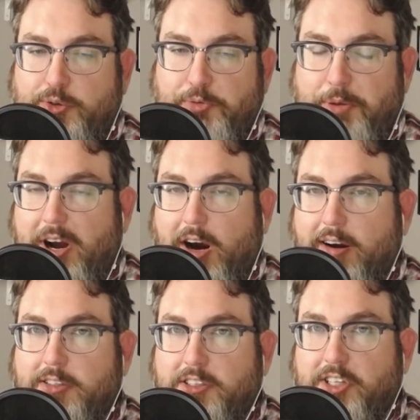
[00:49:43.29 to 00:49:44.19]
You can read my
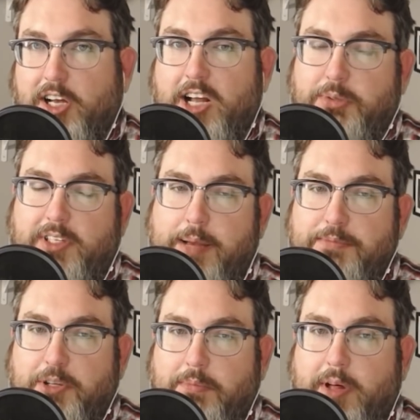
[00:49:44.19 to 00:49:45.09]
articles a couple
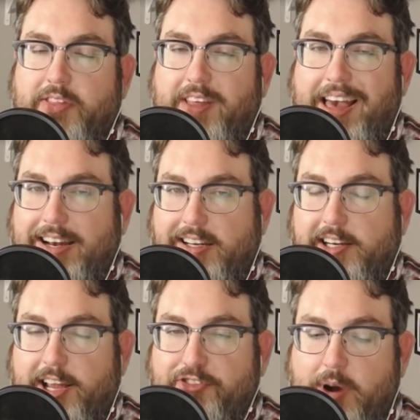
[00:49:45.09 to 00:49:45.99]
times a month at
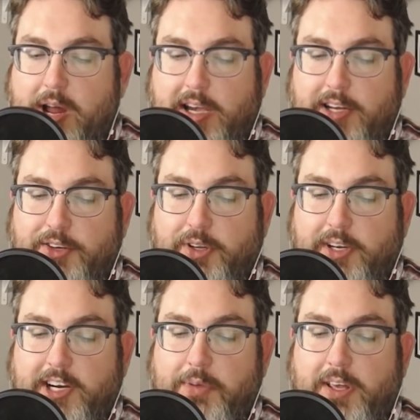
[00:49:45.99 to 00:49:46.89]
EDHREC, and you
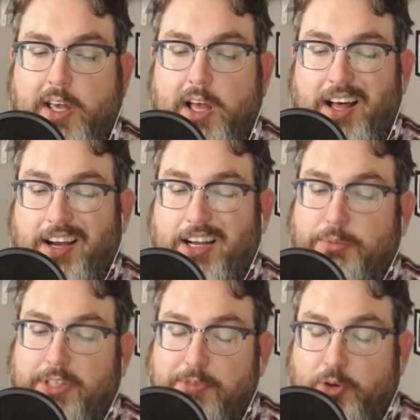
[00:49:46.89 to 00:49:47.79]
can hear me a
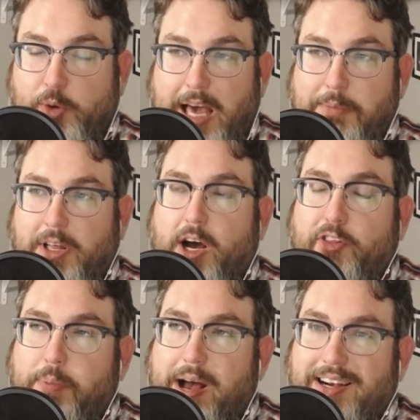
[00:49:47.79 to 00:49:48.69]
couple times a week on my
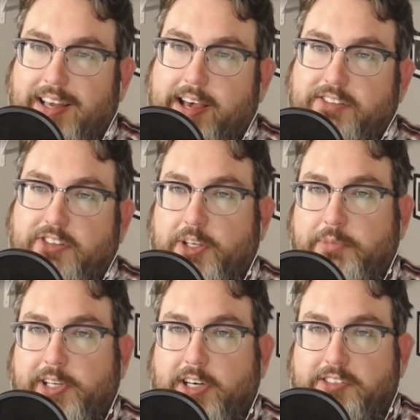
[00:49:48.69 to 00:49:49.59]
other podcast,
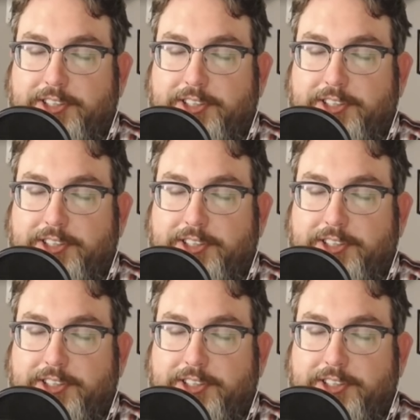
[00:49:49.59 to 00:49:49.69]
CMDR